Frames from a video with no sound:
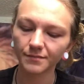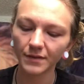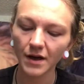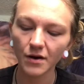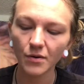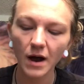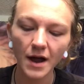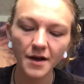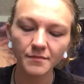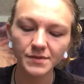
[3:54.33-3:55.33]
Now, I
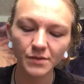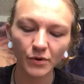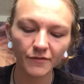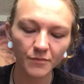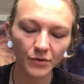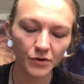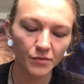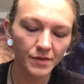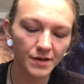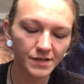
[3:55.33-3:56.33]
am somewhat familiar
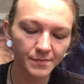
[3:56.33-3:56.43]
with this,